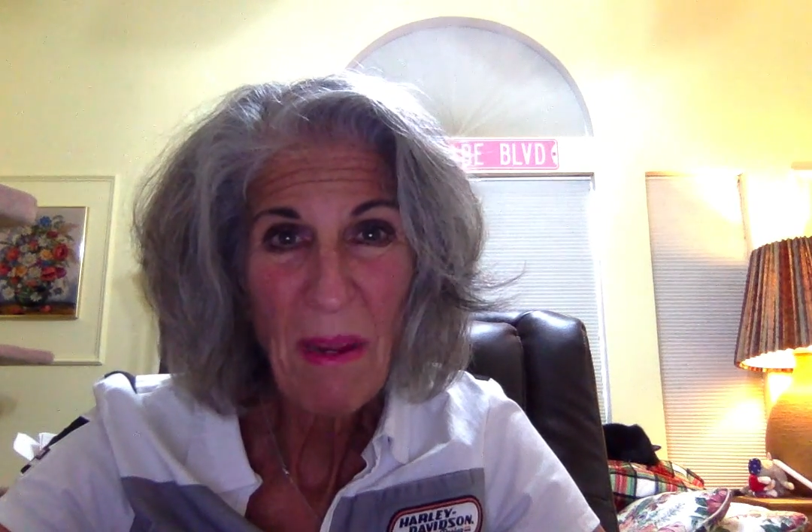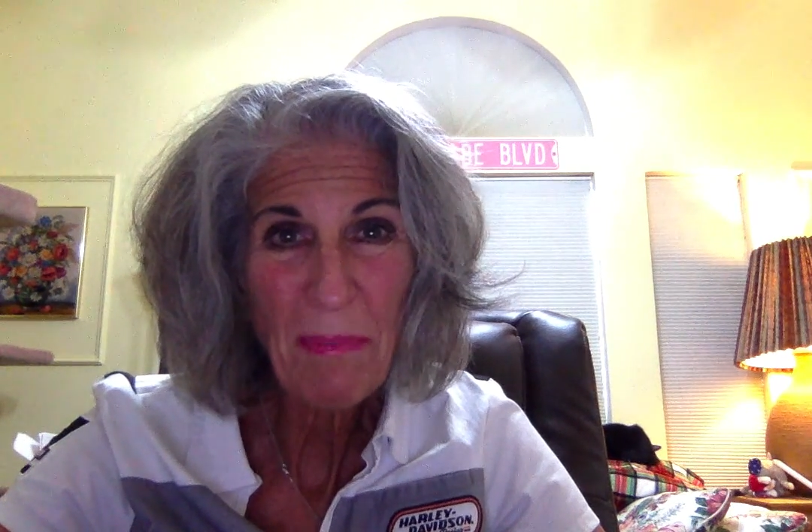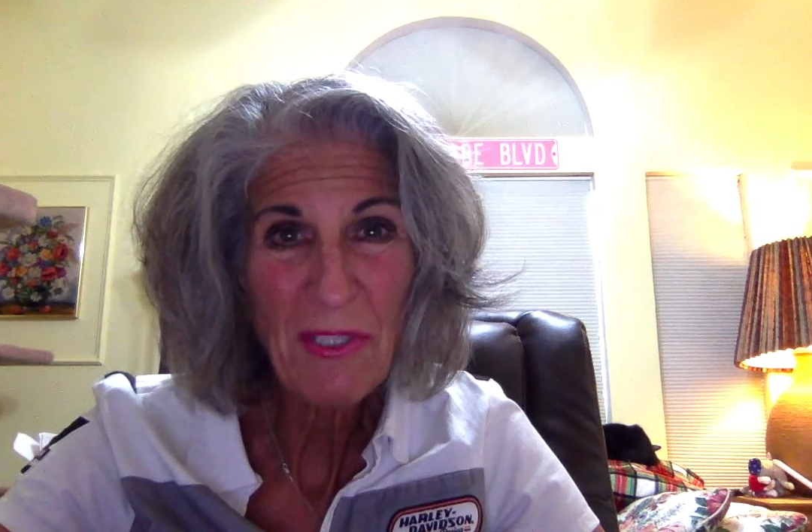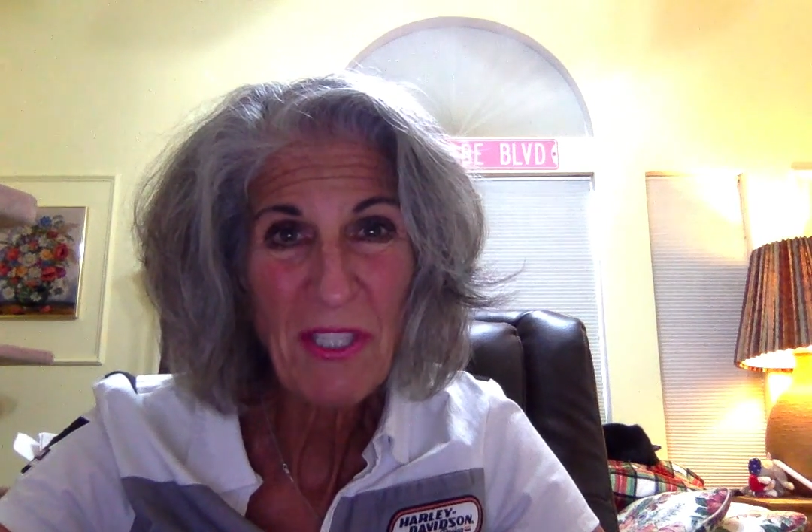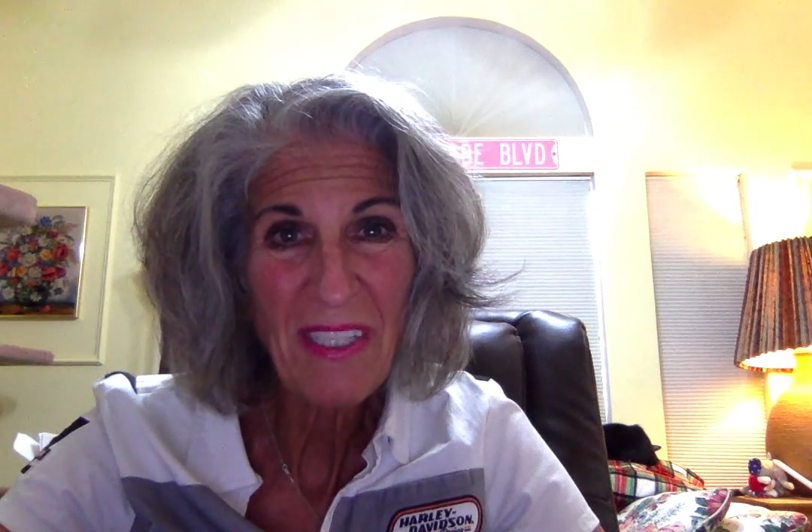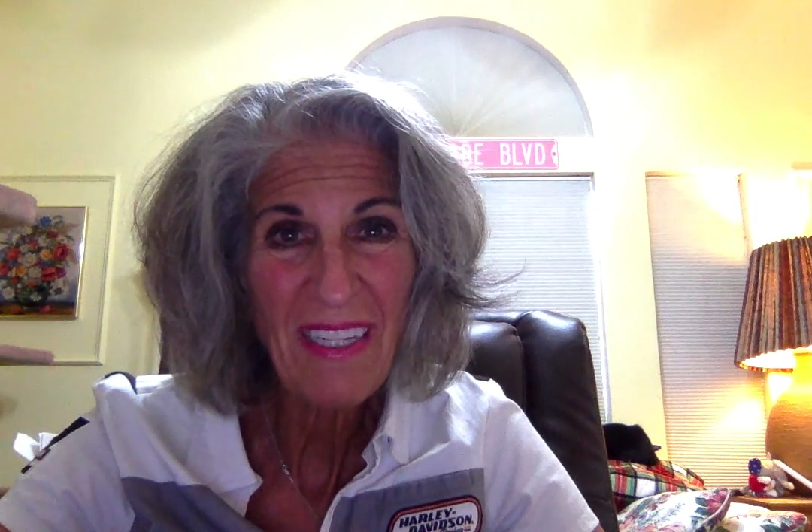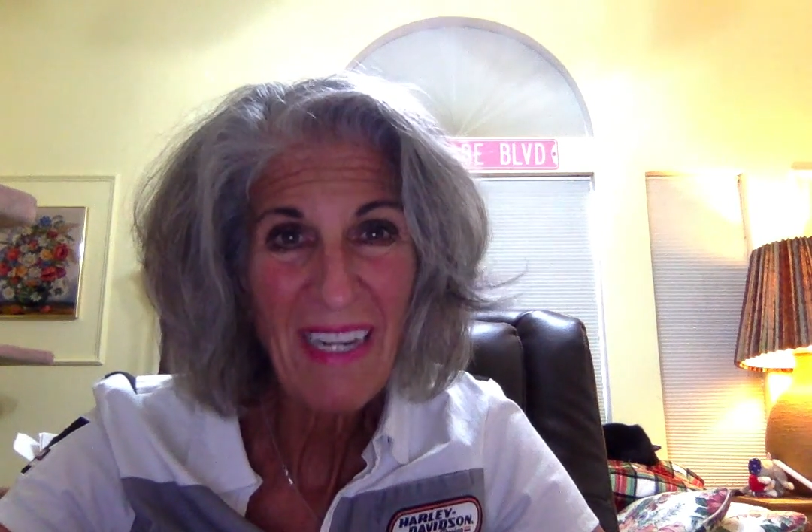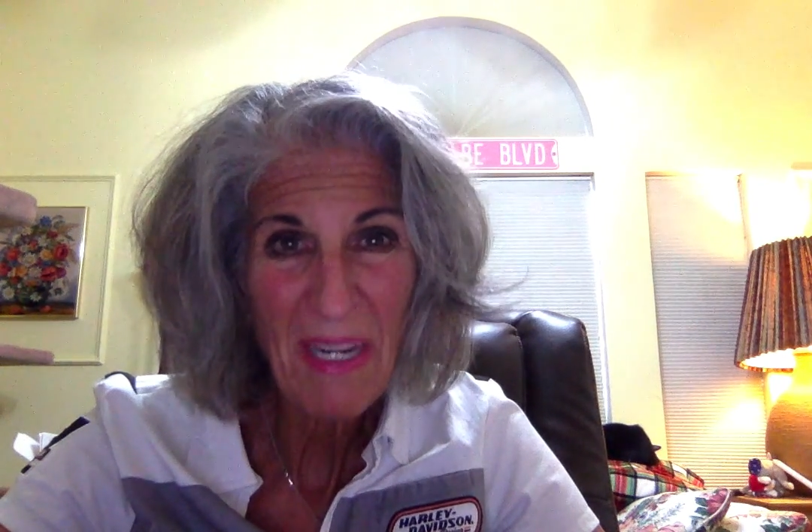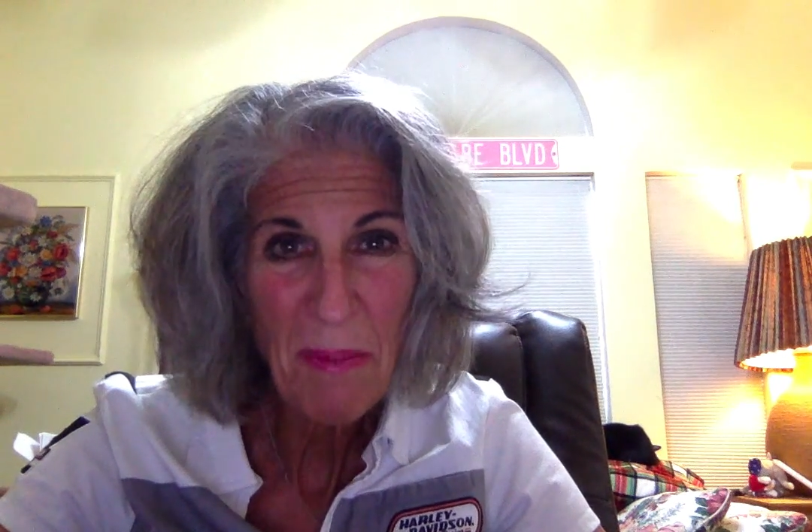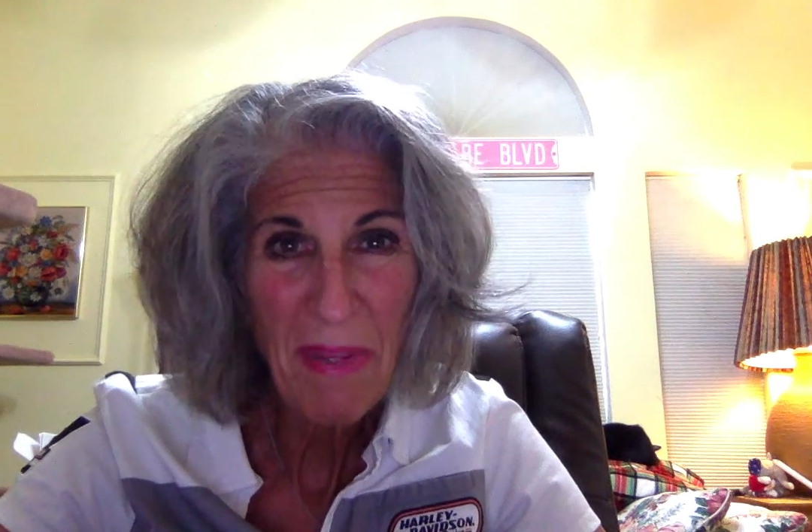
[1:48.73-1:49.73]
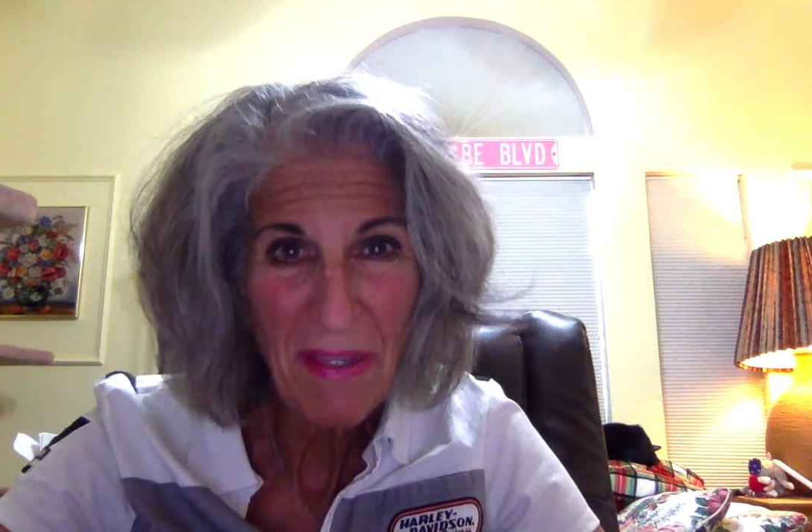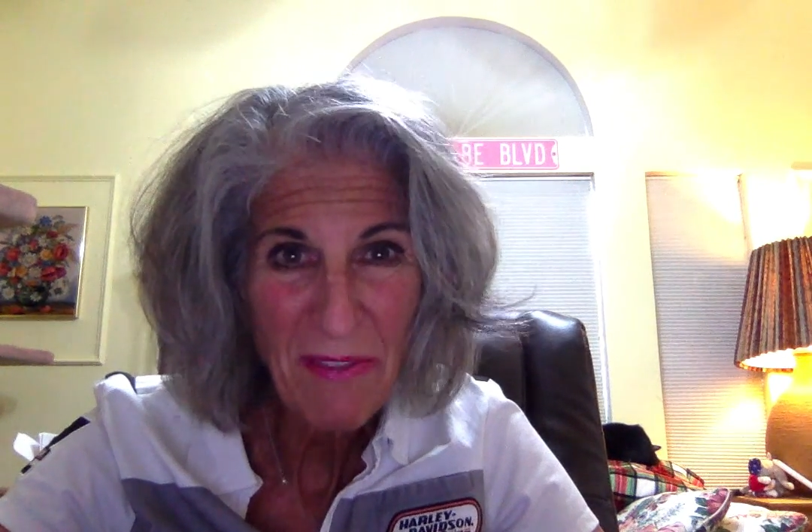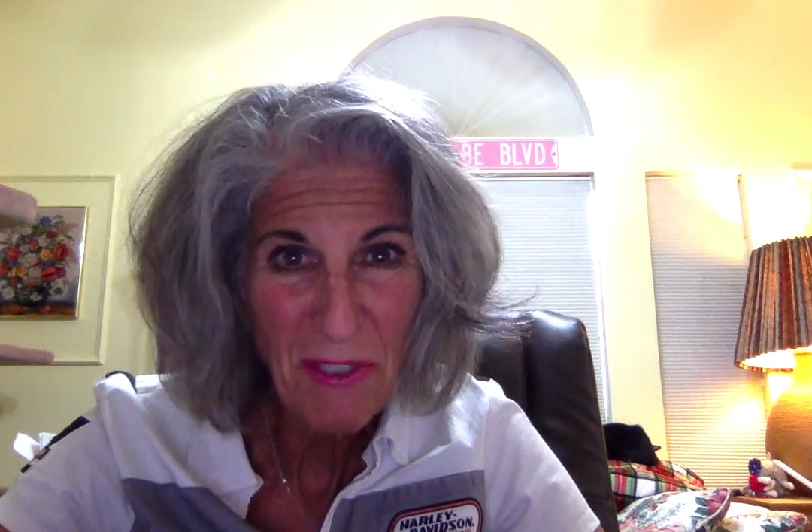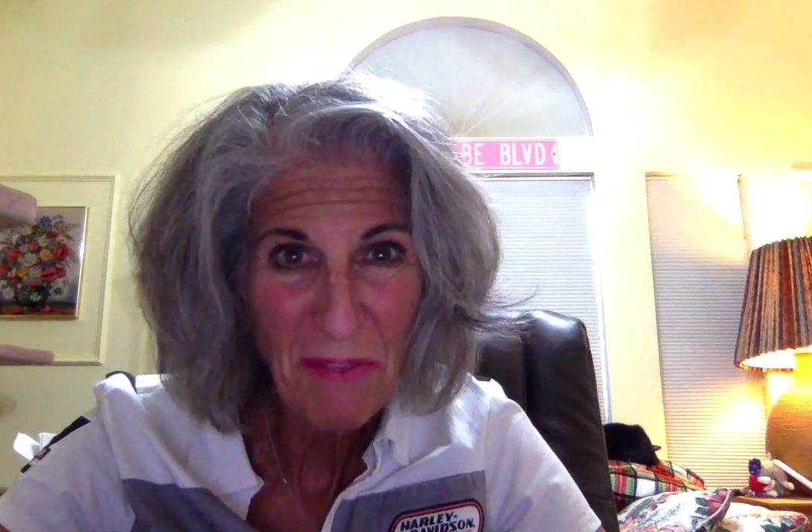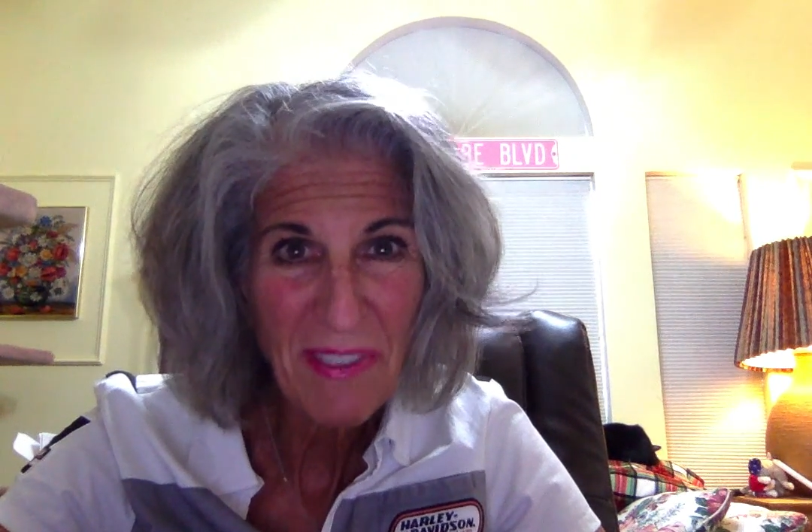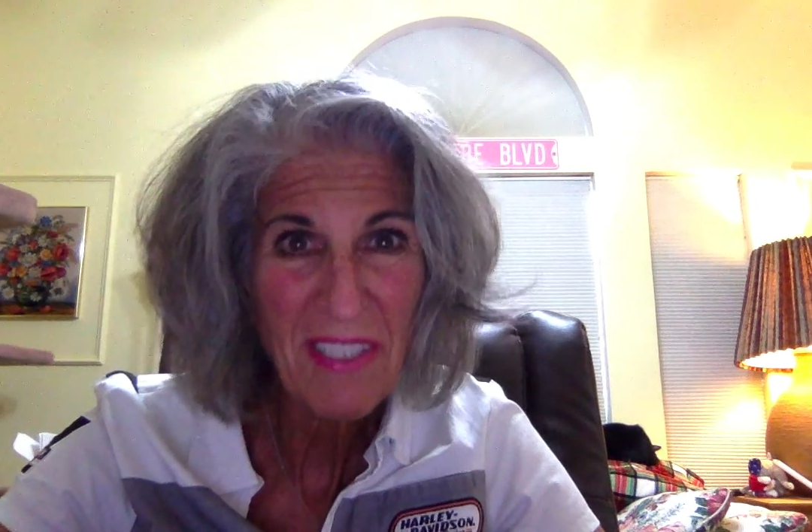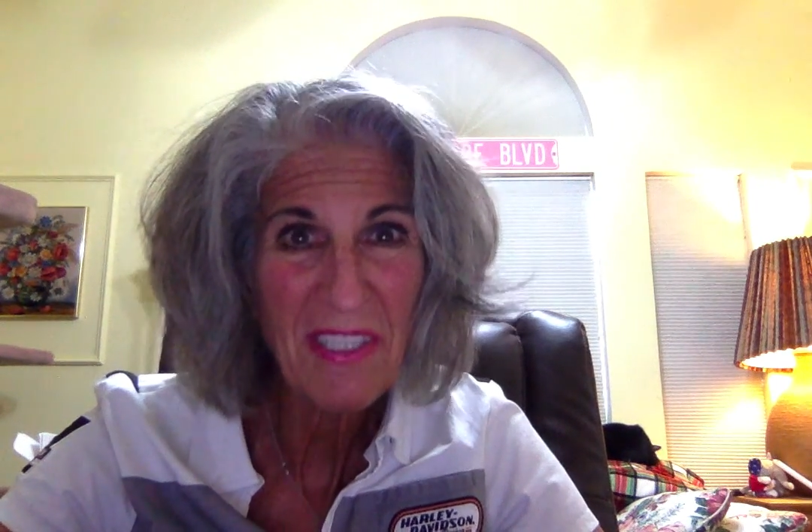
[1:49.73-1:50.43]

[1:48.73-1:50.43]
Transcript: opportunity to be of service